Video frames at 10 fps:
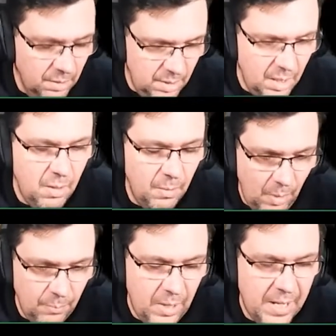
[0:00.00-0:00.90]
You know, I'm,
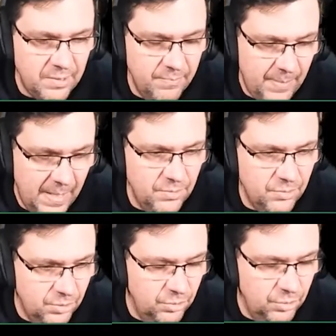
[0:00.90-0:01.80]
I'm raising funds
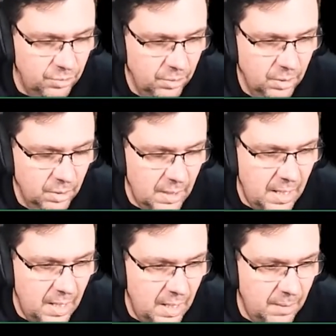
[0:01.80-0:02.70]
to
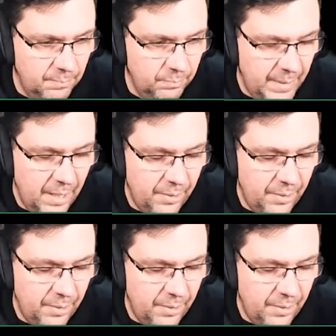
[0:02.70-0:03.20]
um, be able